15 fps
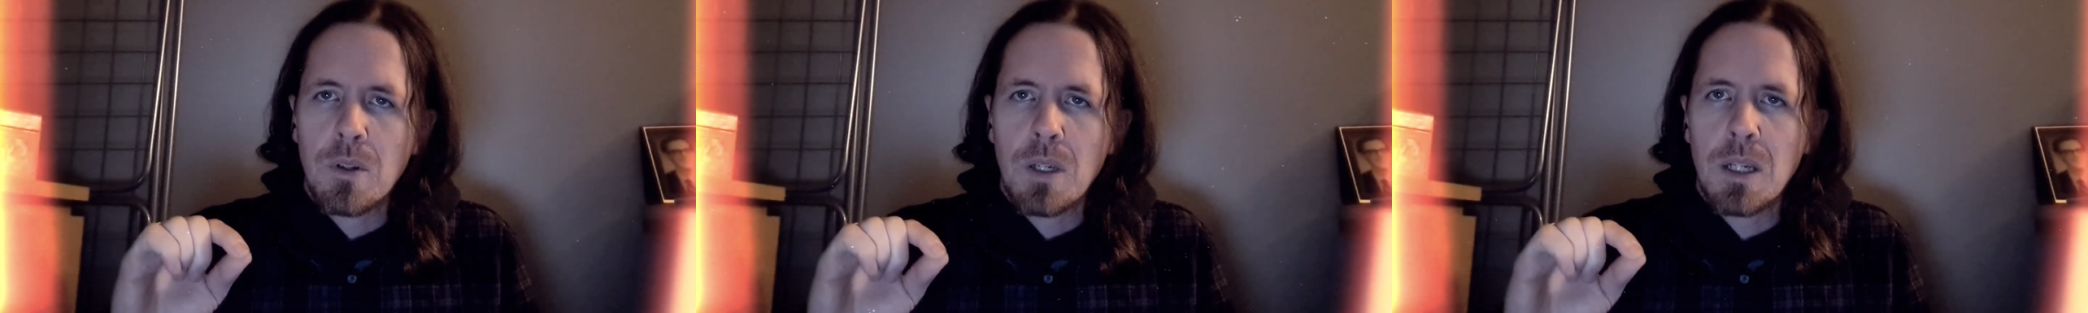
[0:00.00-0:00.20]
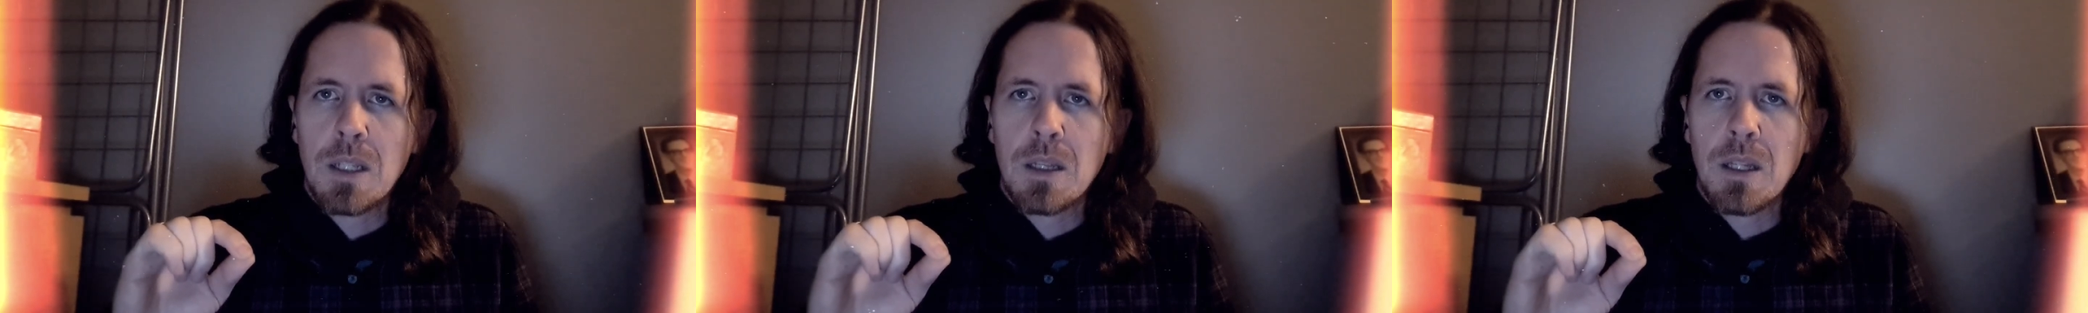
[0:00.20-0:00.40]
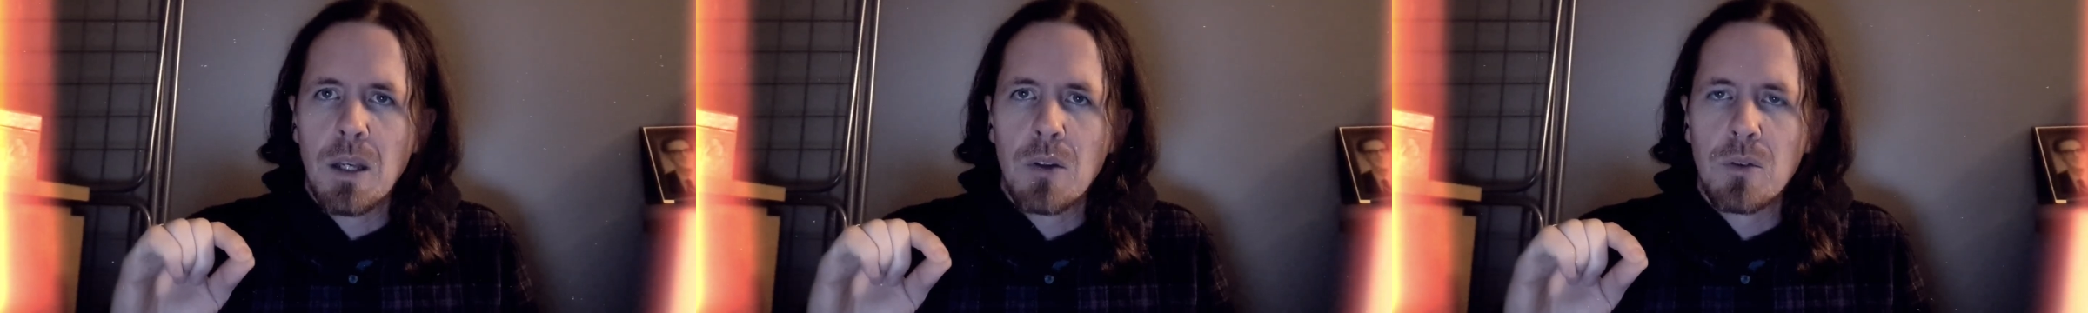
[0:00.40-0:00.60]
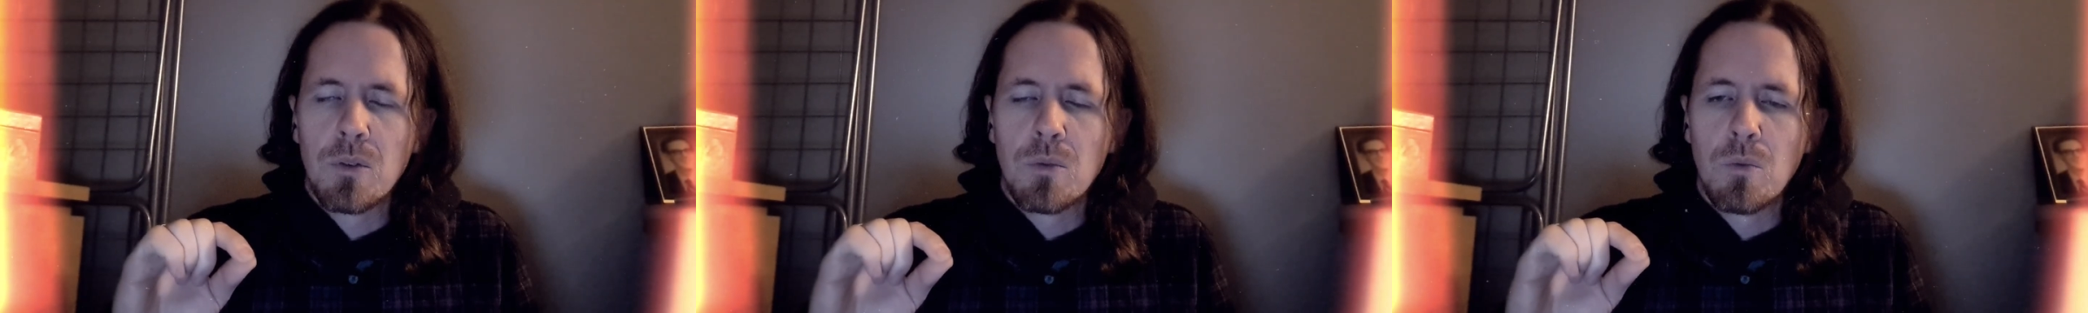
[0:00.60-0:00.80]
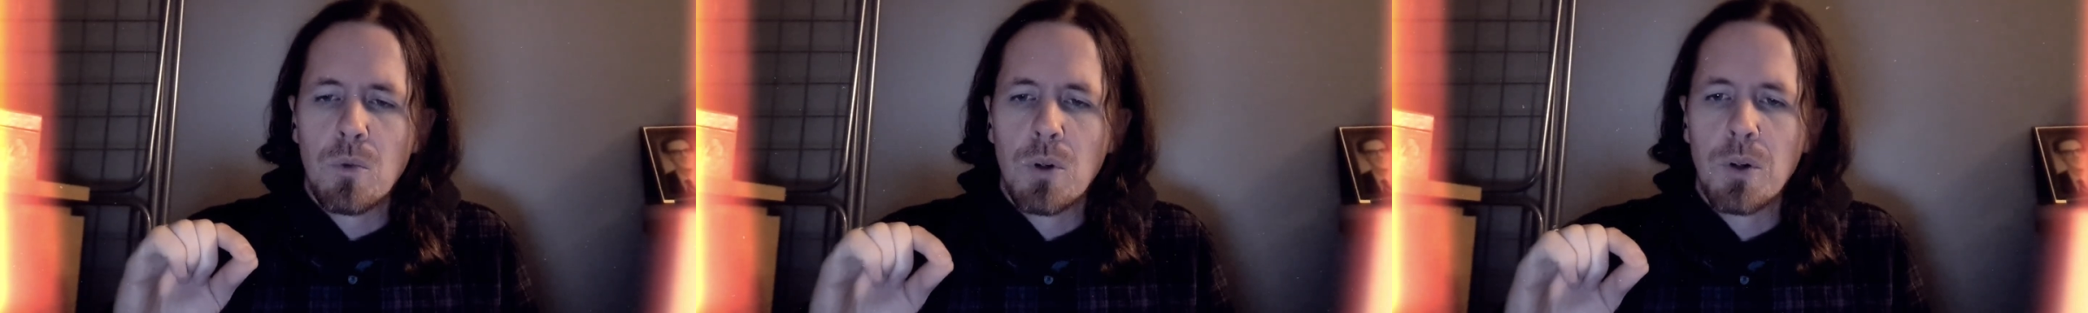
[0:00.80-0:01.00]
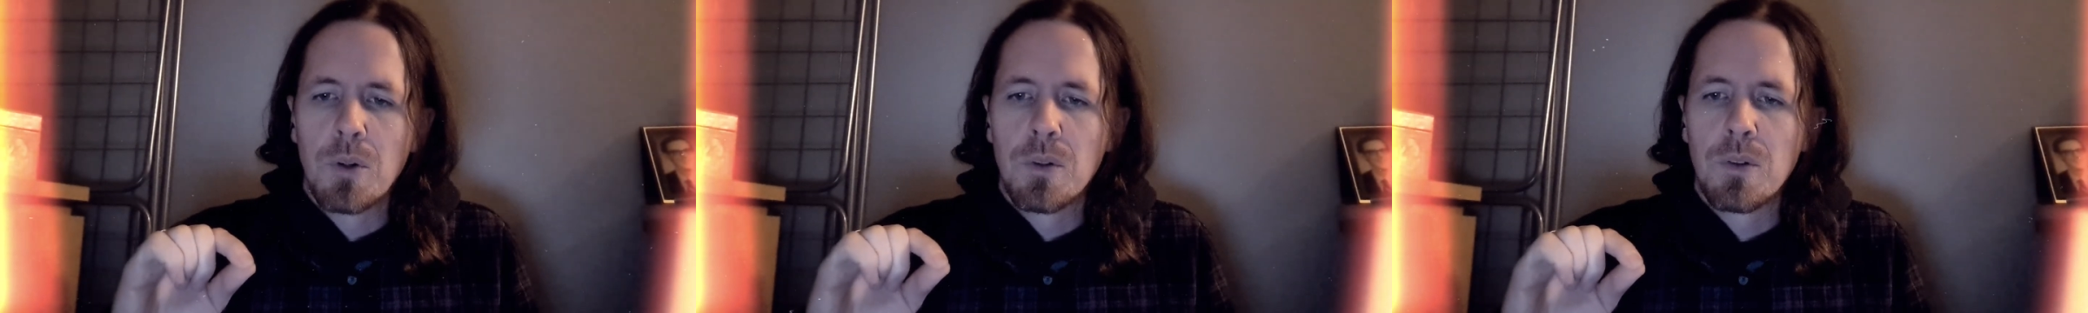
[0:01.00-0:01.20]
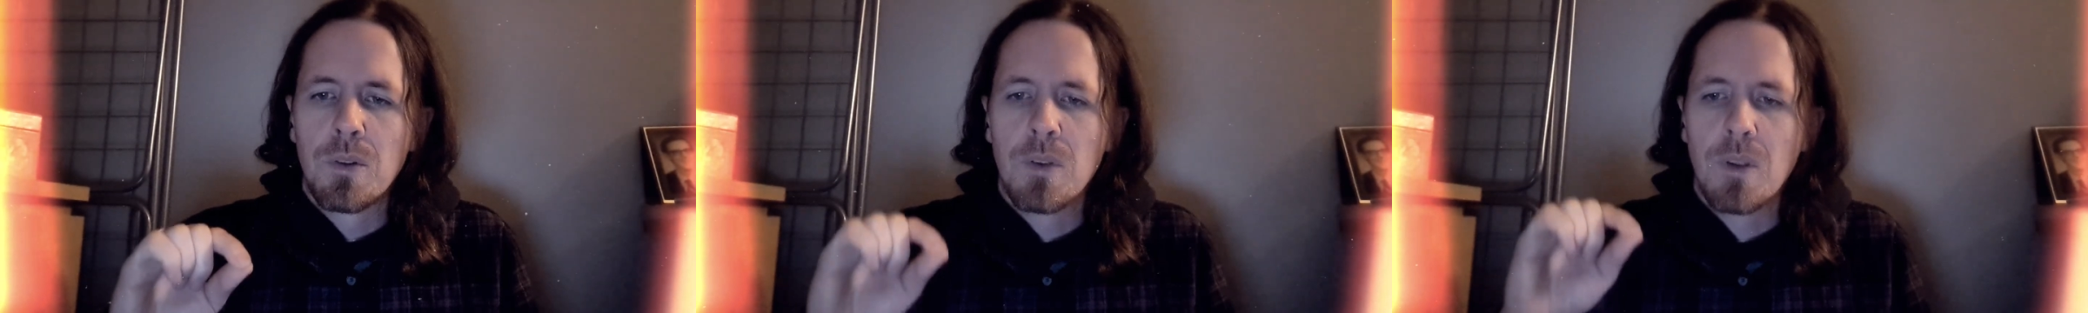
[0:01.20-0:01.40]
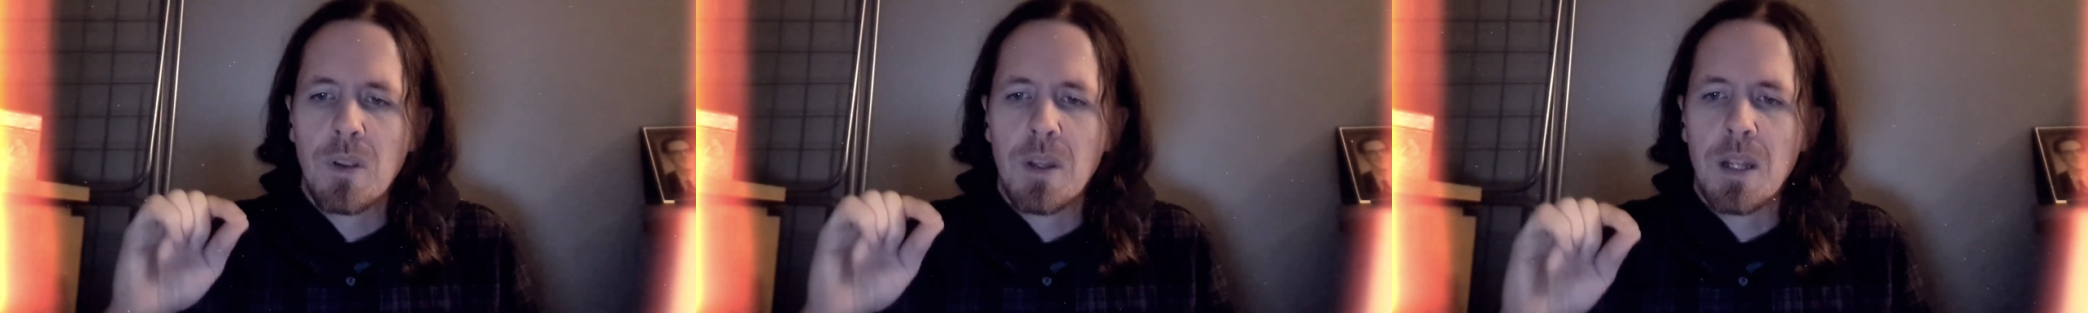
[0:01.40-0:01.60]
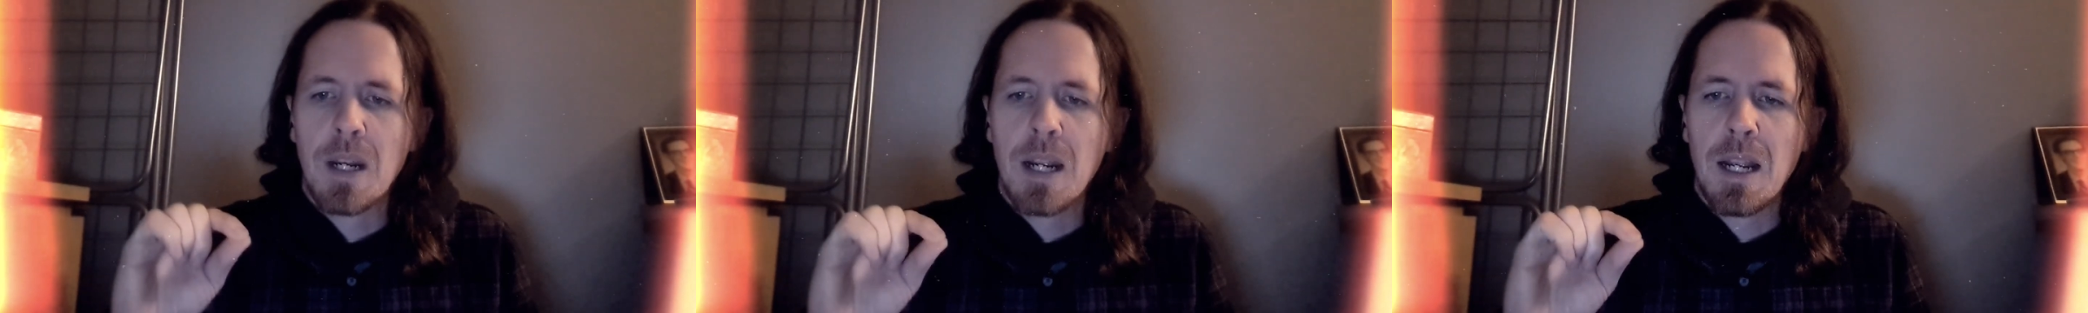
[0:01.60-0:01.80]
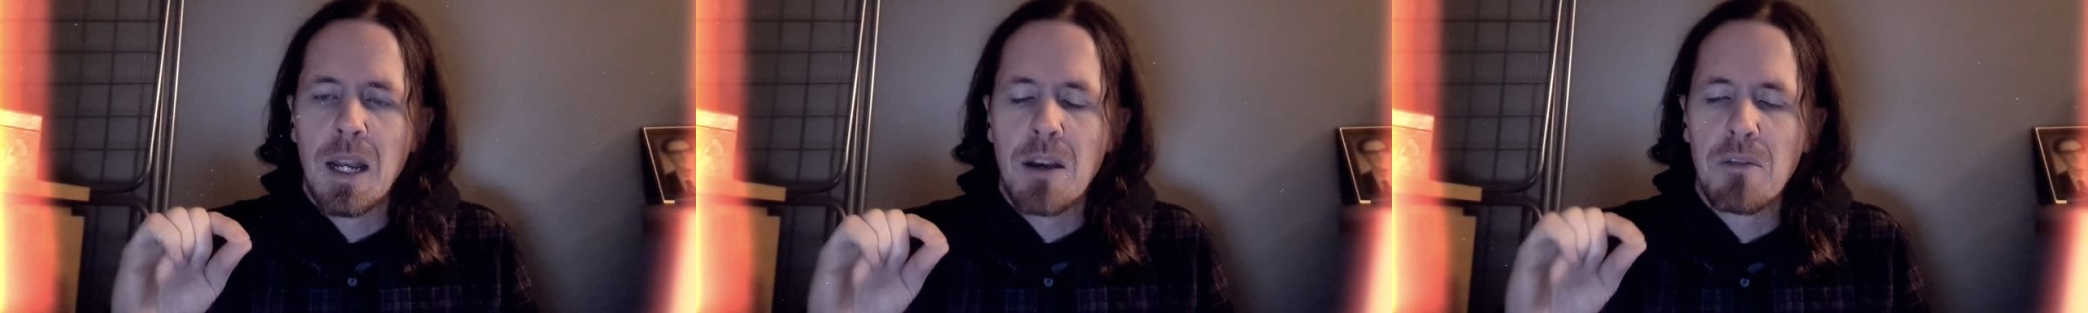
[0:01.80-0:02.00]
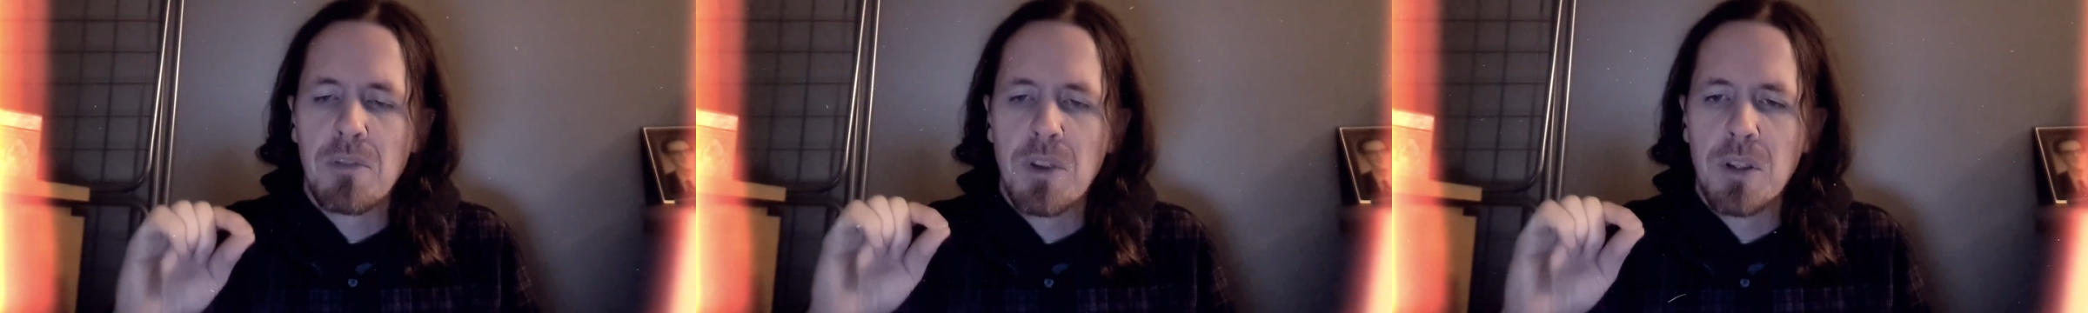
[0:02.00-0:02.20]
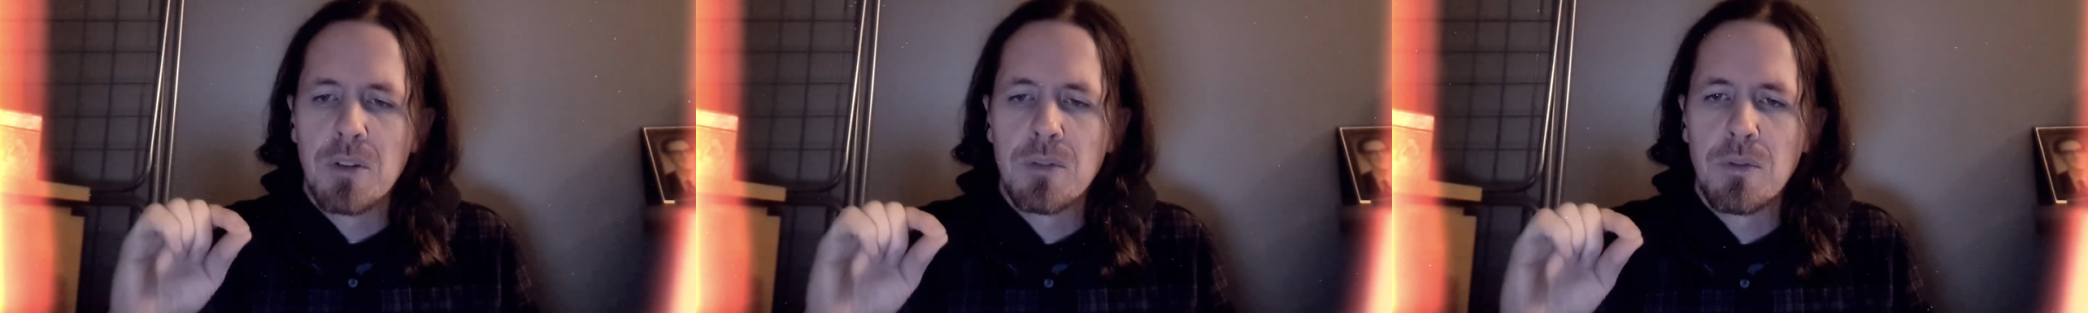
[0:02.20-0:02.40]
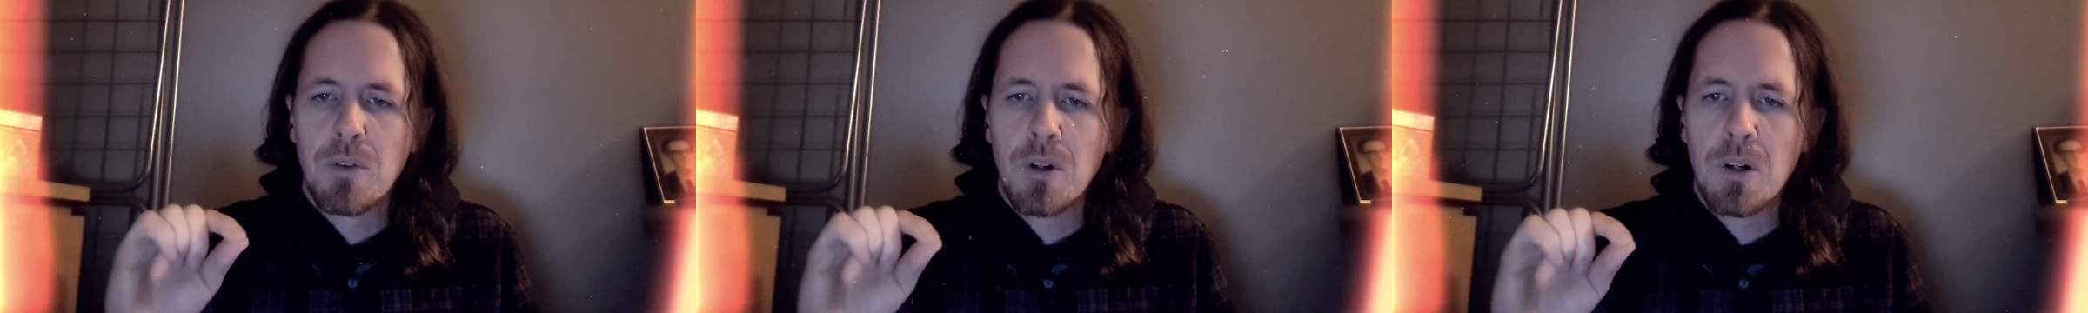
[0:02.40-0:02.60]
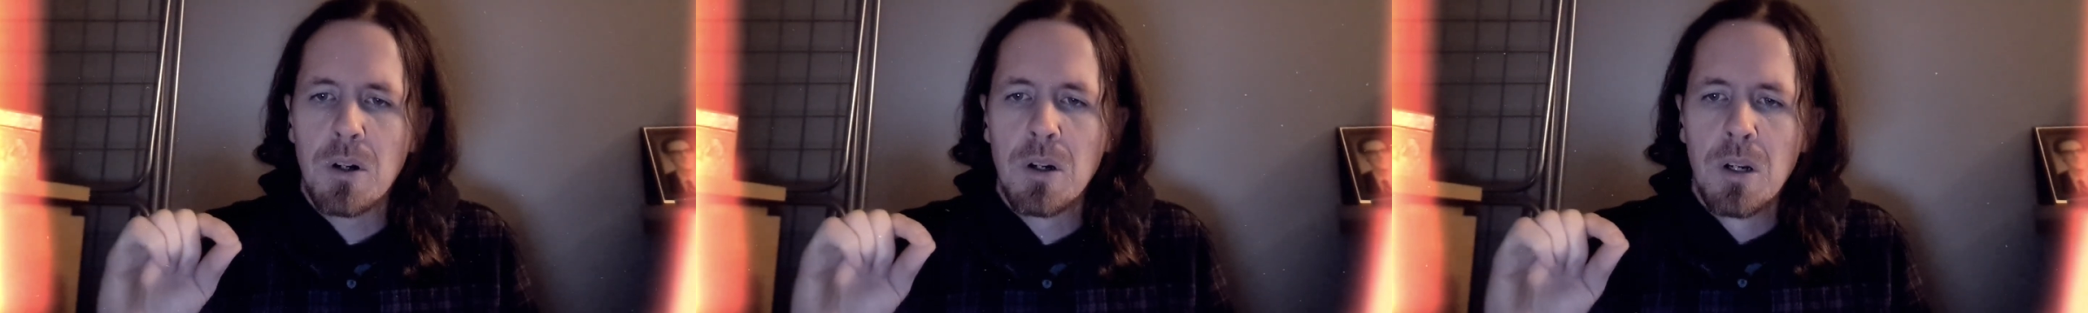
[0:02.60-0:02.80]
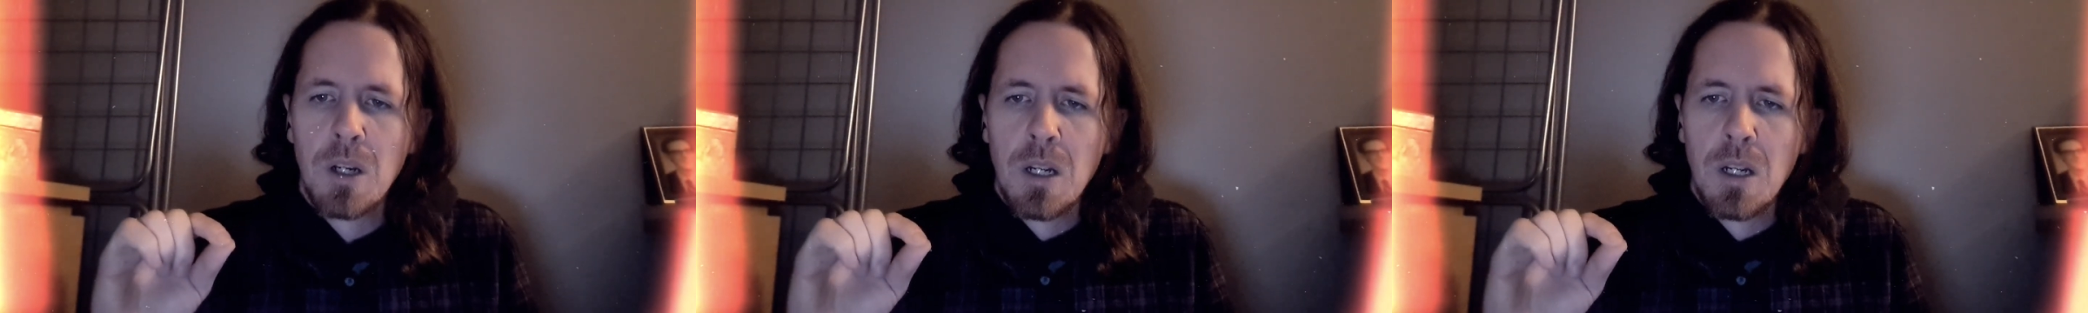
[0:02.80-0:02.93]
8,000 words that I have thus far.